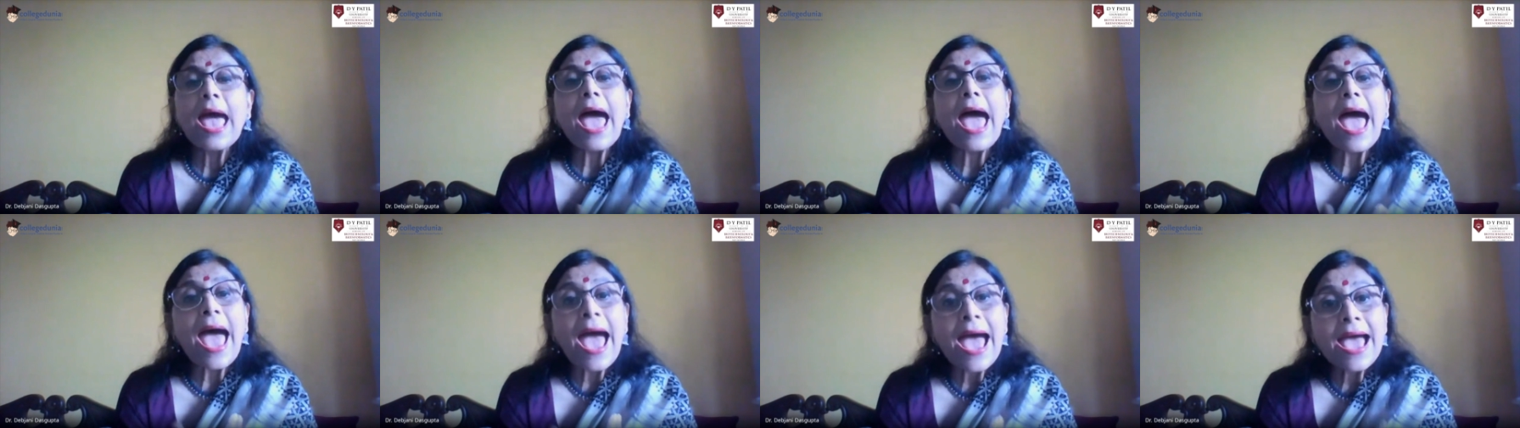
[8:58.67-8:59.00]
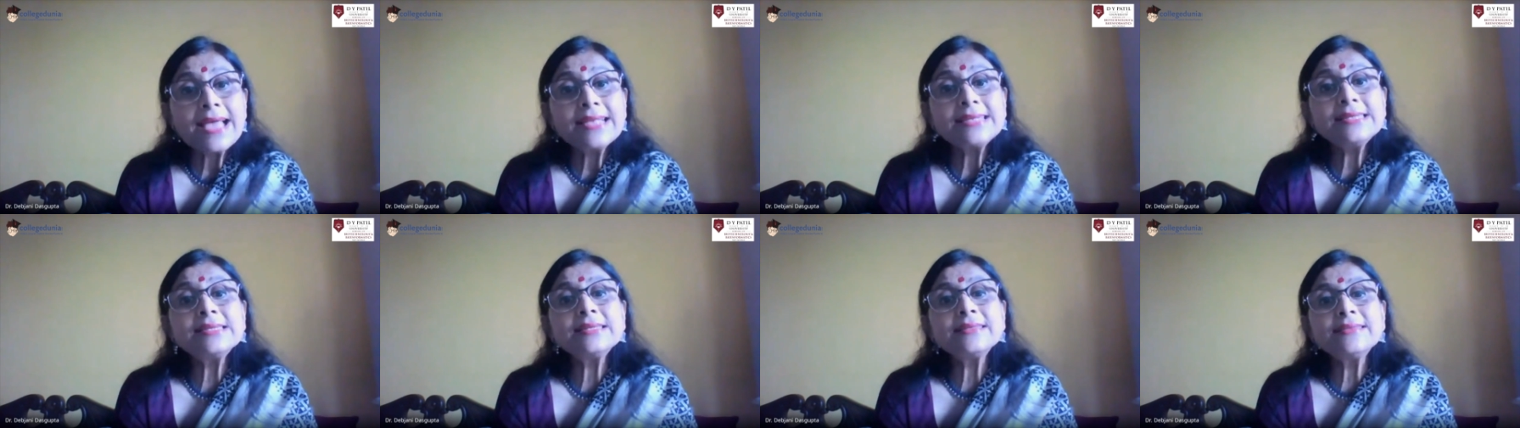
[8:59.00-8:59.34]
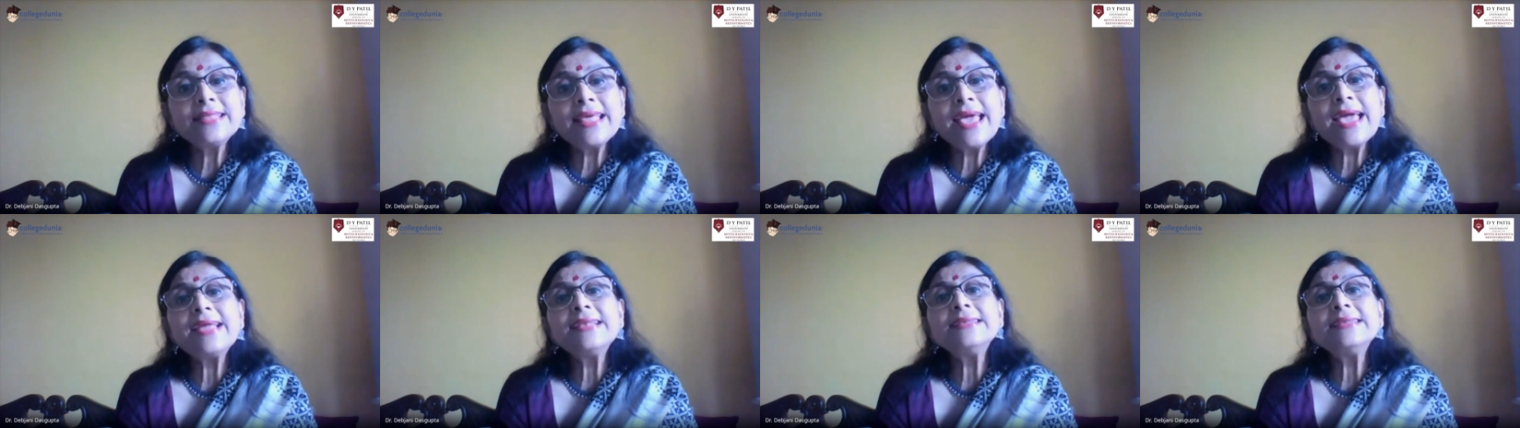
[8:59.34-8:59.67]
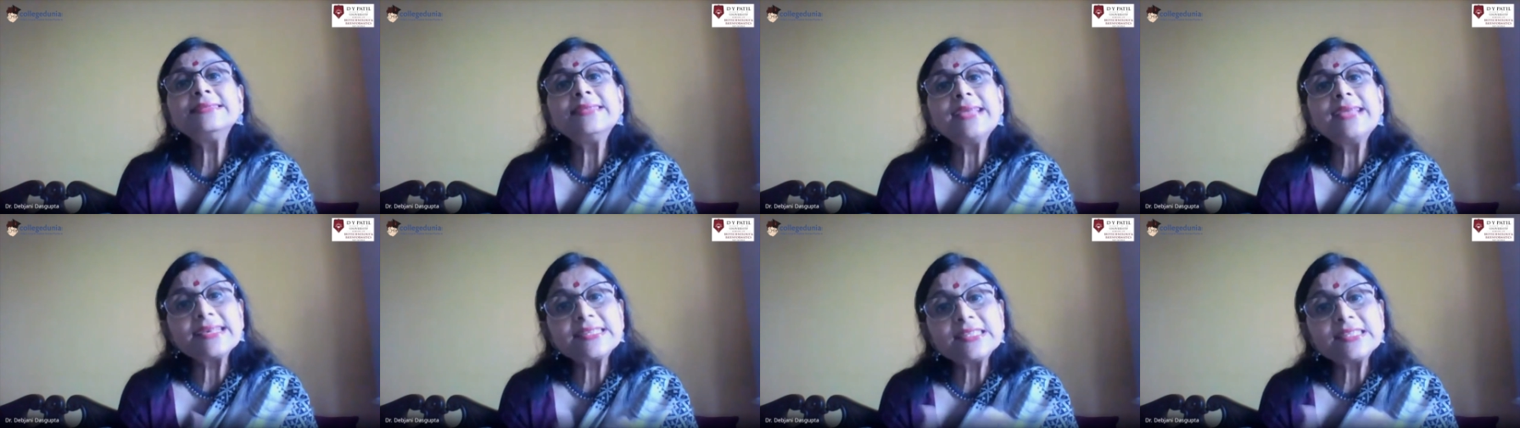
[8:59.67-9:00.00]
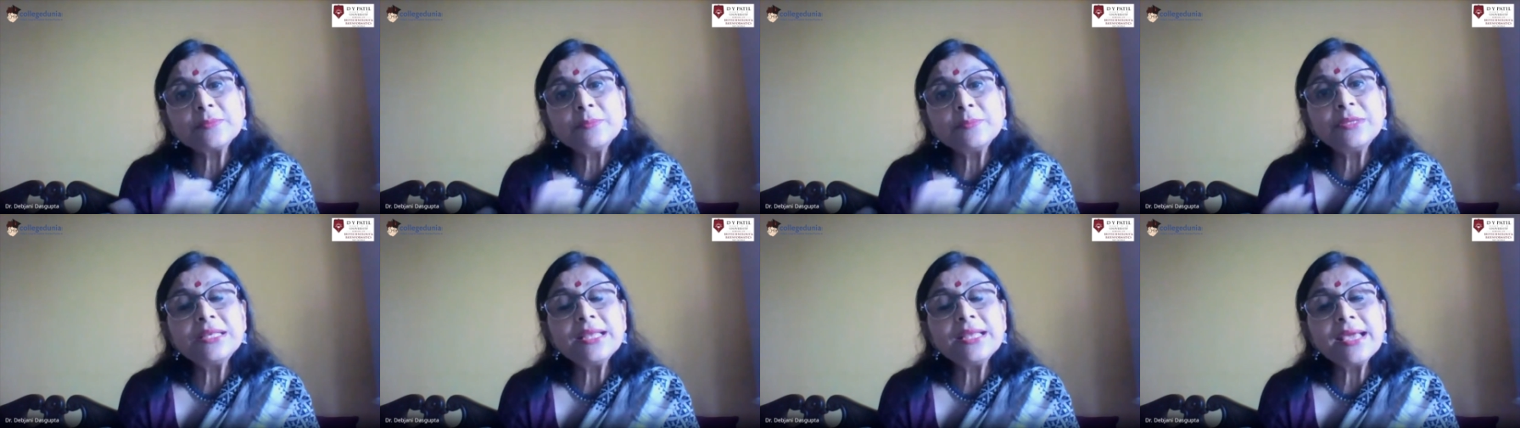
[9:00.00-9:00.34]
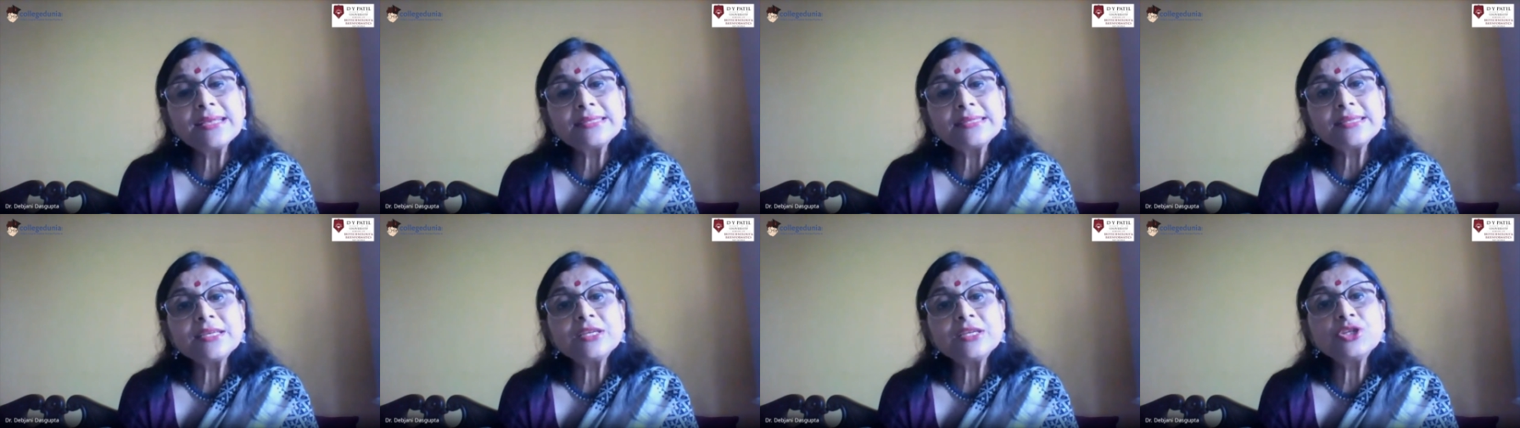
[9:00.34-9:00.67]
and then
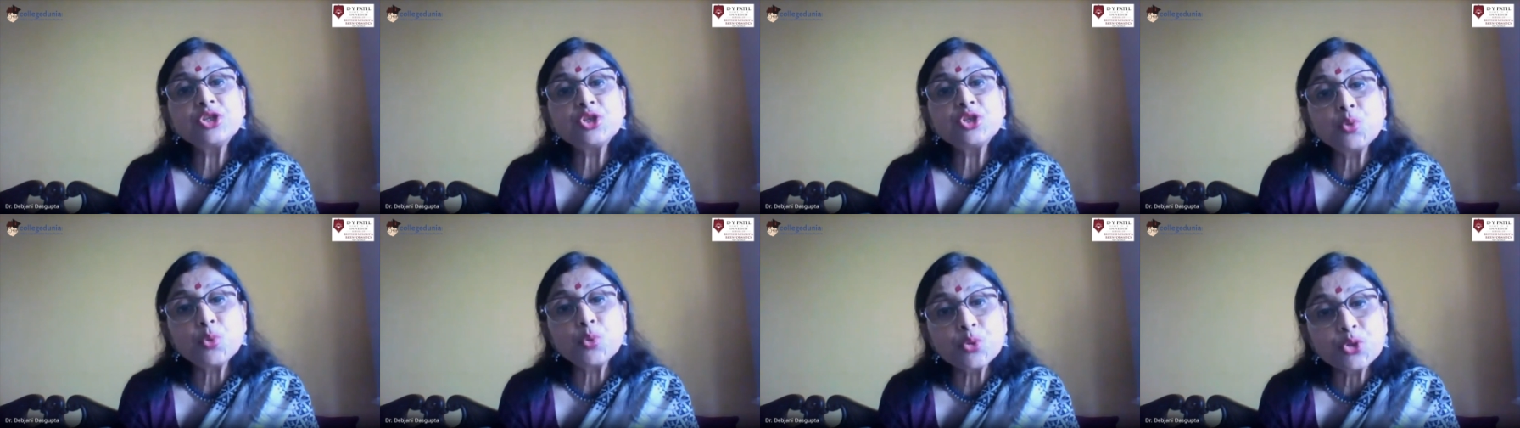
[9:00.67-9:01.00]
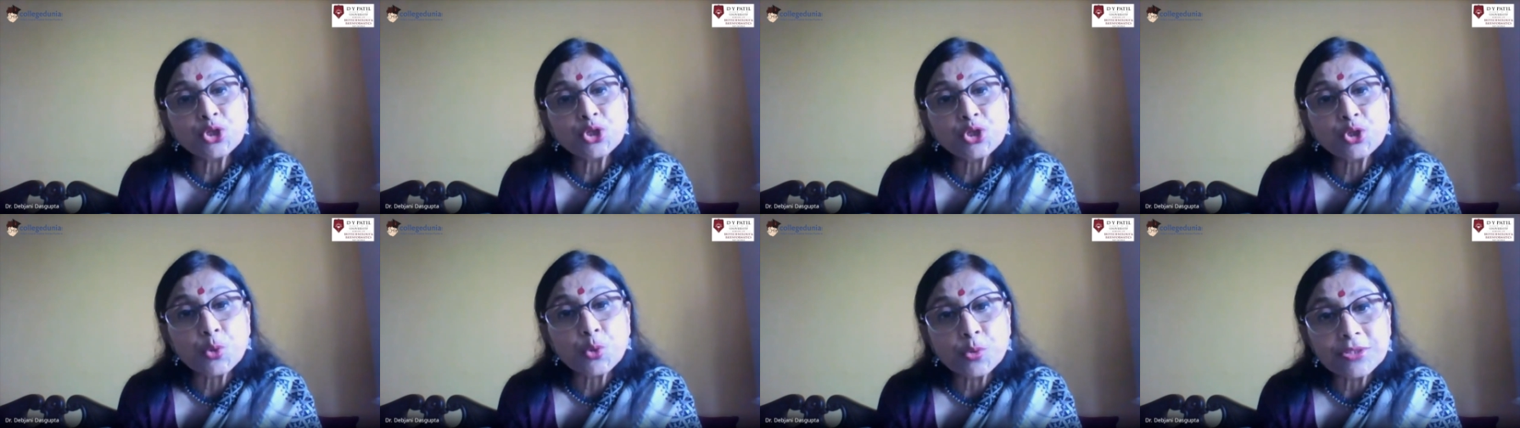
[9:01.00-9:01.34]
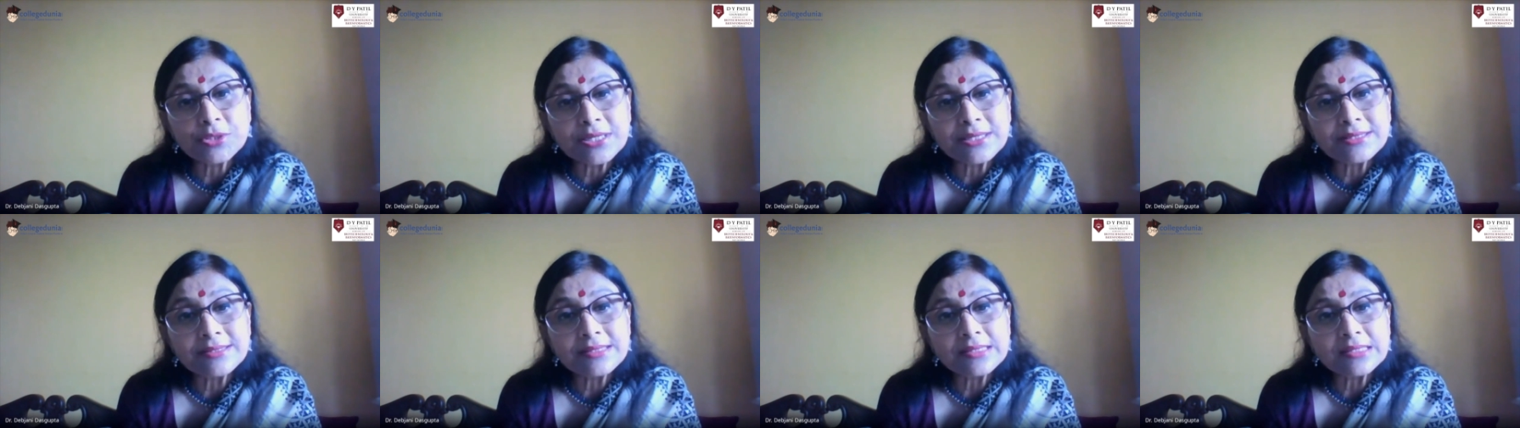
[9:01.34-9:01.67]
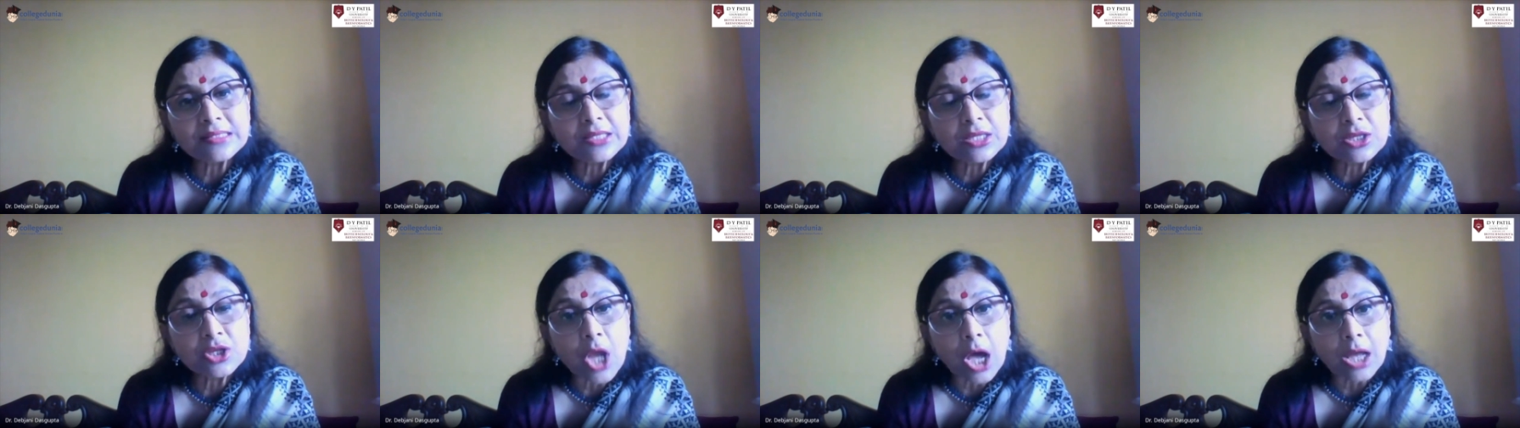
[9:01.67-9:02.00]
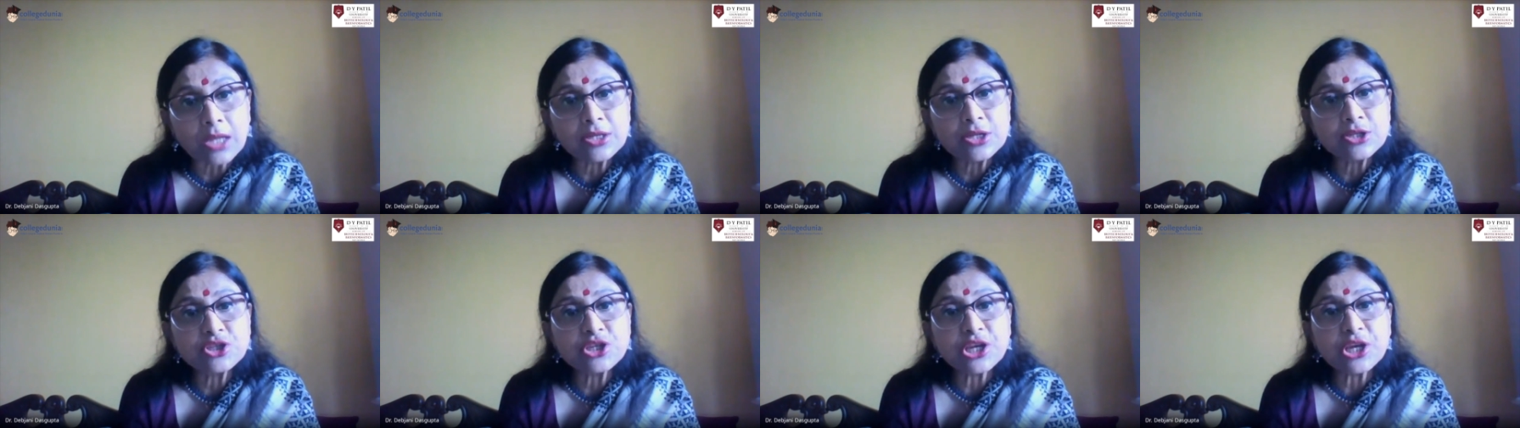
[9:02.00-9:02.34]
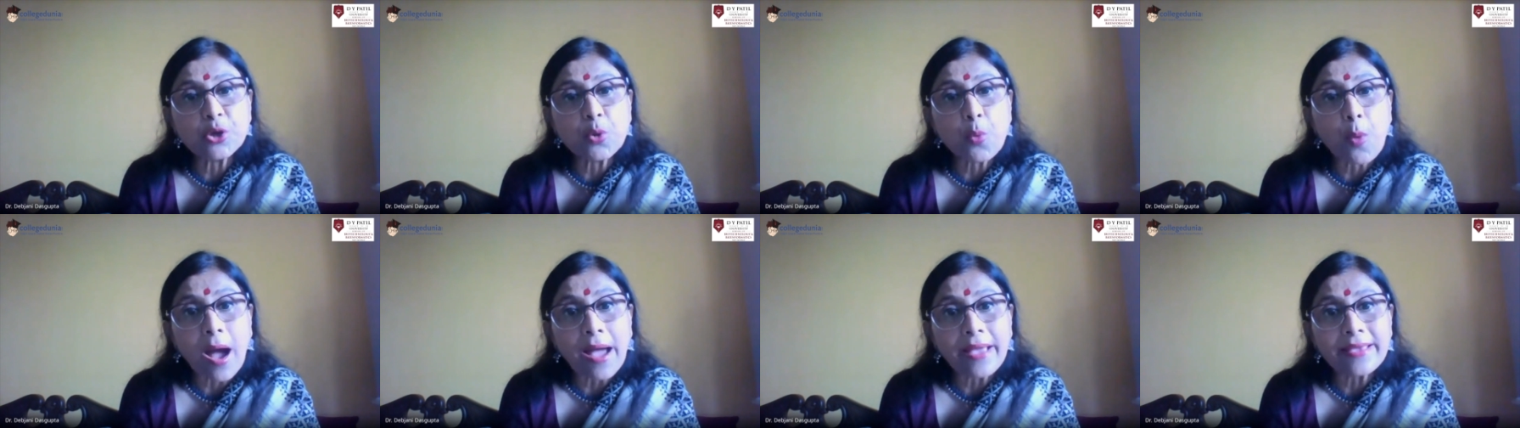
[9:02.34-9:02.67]
disseminating to students the knowledge
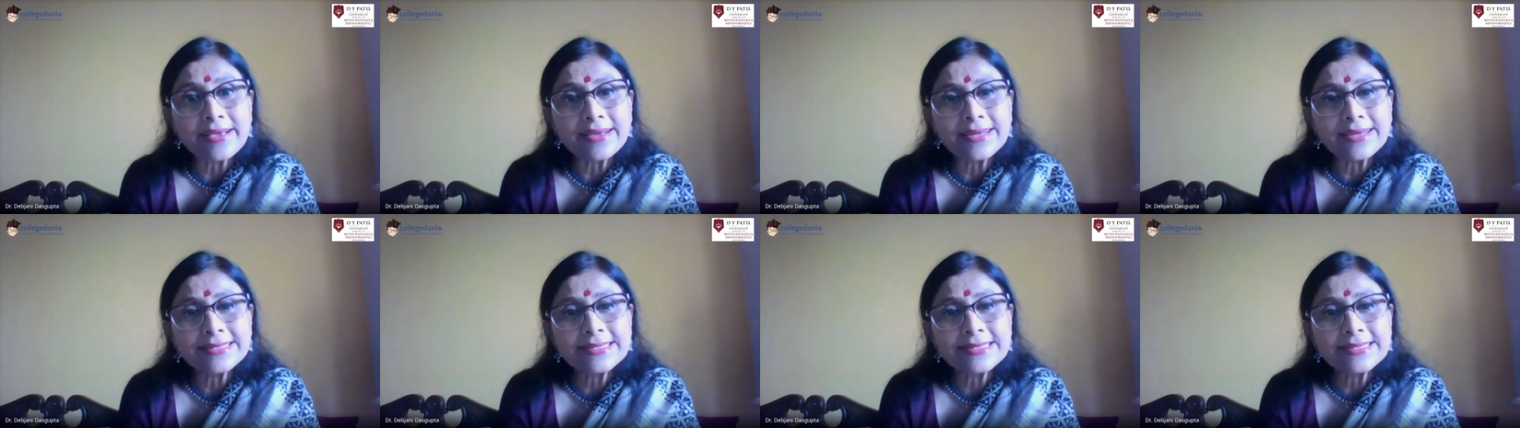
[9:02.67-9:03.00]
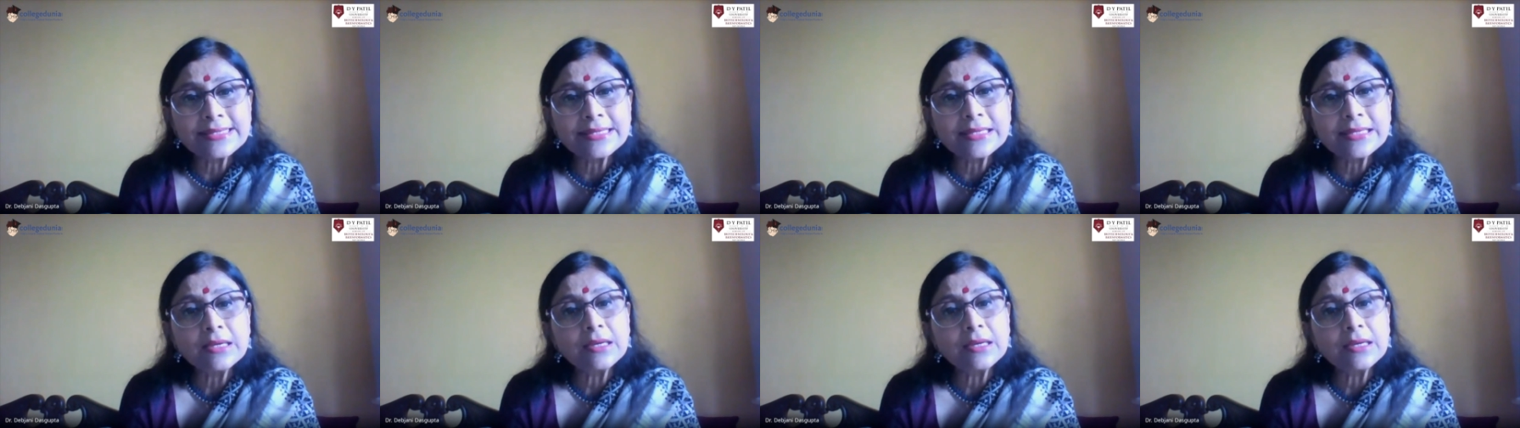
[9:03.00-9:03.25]
acquired